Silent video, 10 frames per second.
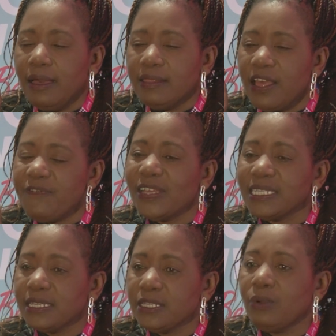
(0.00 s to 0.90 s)
The
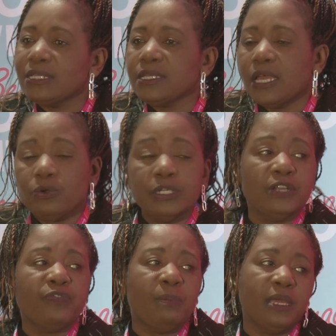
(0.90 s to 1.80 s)
first reason was a
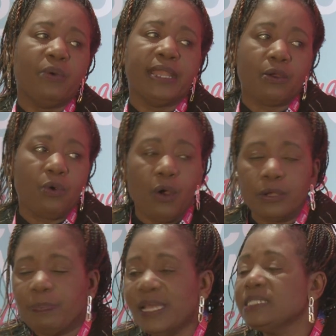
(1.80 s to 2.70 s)
cushion for me when I go
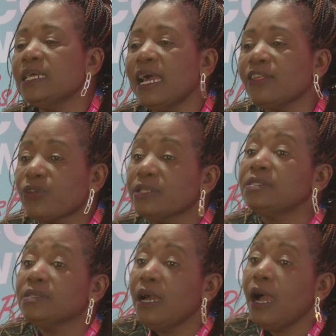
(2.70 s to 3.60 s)
on pension. I thought
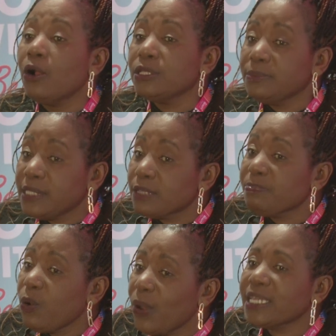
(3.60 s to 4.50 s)
I would
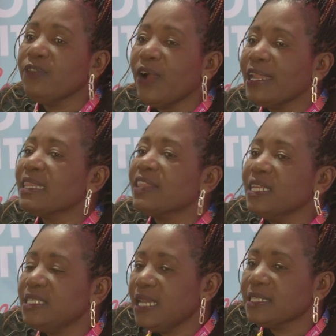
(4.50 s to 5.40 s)
just be working for another
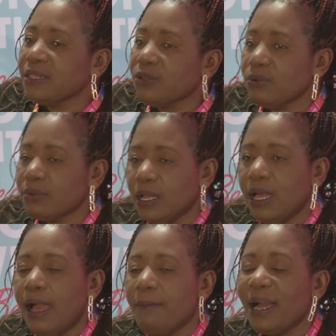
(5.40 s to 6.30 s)
30 years and go.
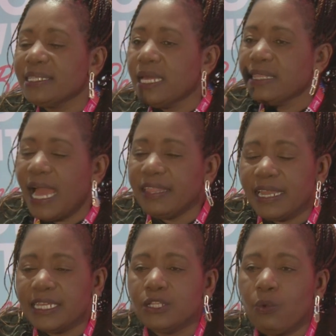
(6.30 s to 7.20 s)
But the
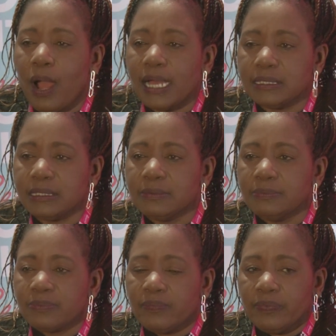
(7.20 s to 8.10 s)
other reason was
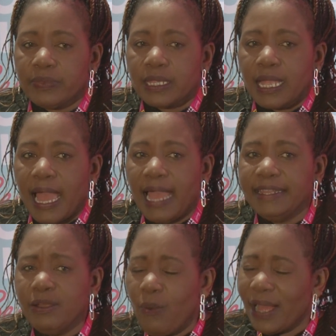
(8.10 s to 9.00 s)
I
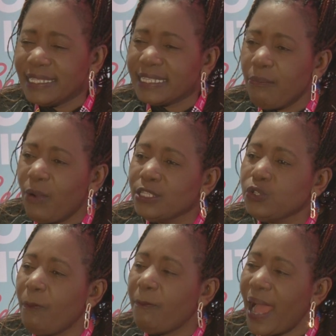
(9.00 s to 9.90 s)
didn't want someone
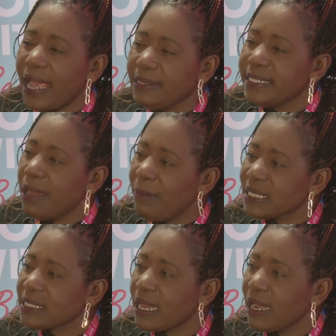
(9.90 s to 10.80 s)
to buy
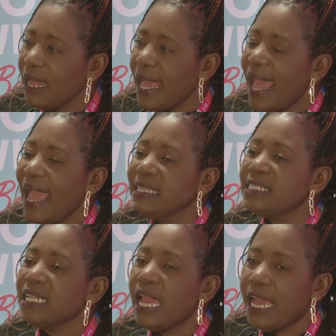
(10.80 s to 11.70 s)
Dermacell and
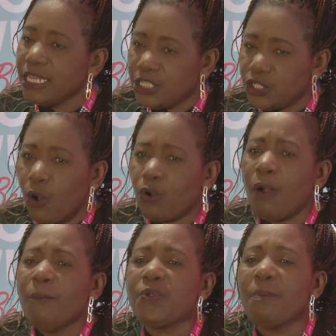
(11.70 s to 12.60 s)
change or
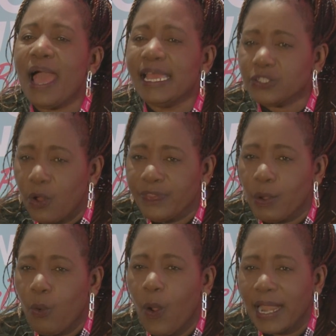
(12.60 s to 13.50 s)
compromise on
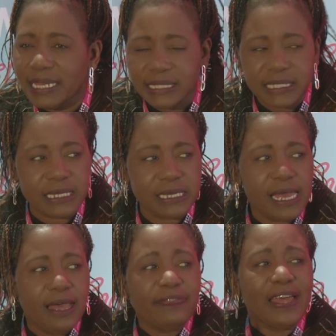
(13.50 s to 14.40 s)
the quality.
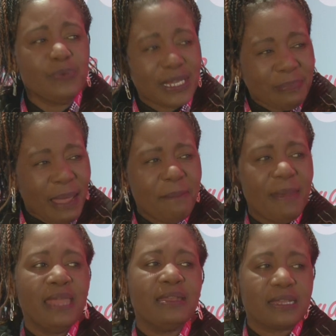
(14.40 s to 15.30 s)
That was my
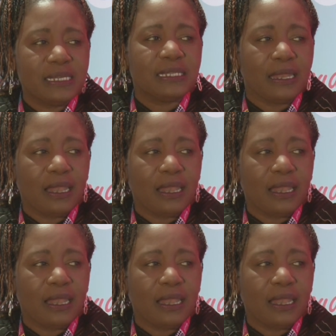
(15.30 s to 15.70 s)
main reason.